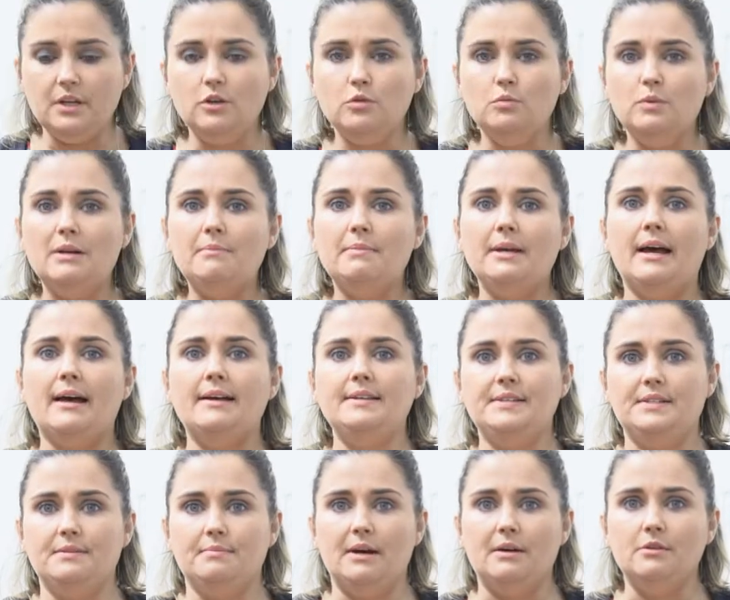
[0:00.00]
you will be
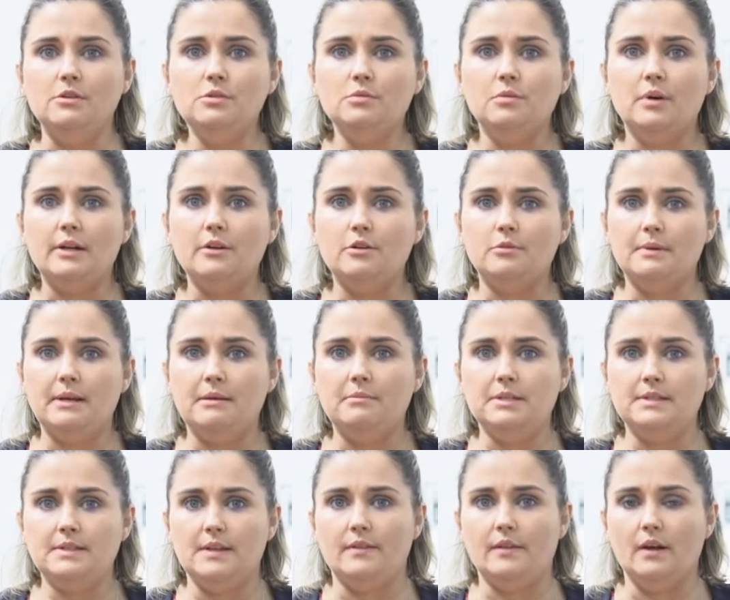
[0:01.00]
asked about while your
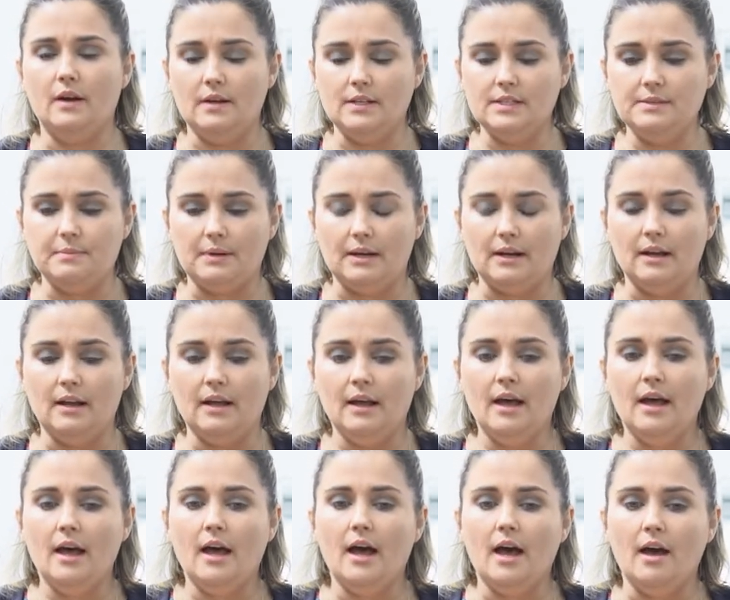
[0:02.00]
baby's in the hospital.
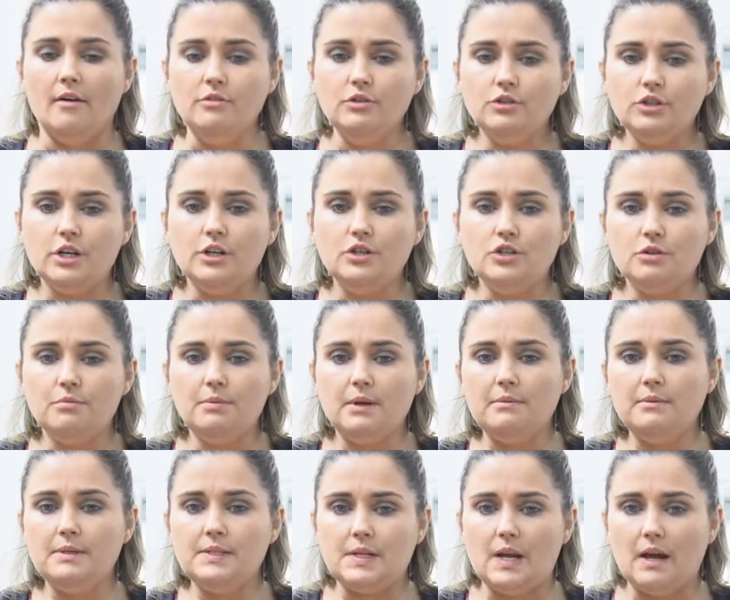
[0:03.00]
Have you changed your
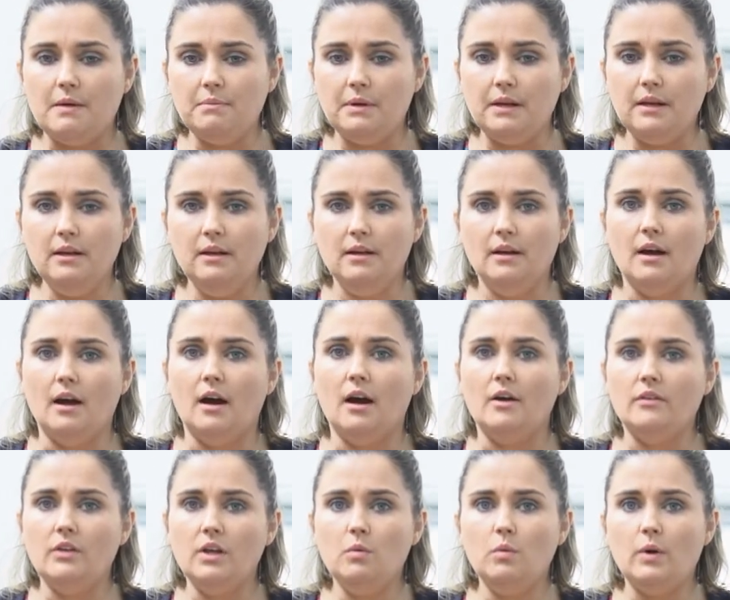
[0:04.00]
baby's nappy?
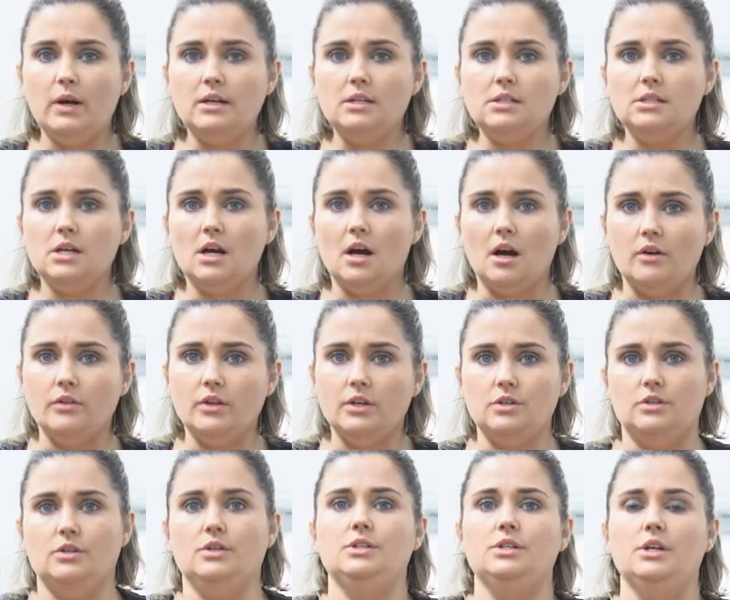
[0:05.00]
Are they wet? Are they
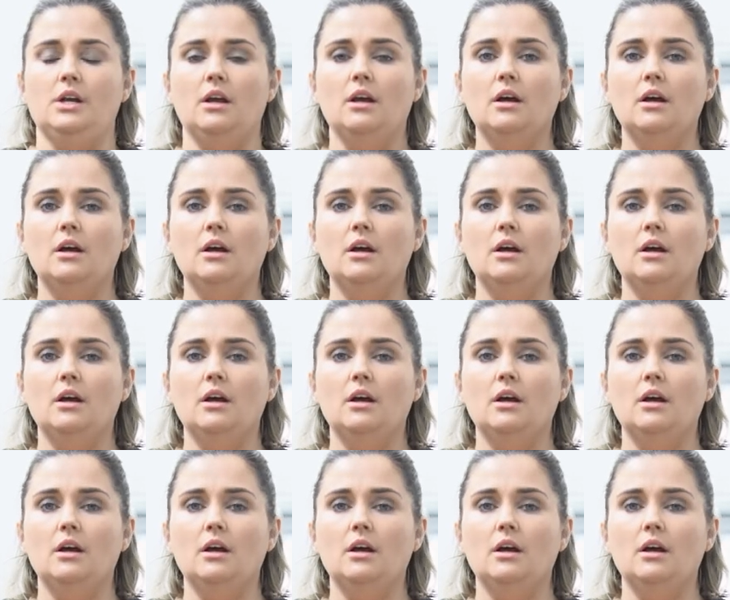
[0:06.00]
dirty?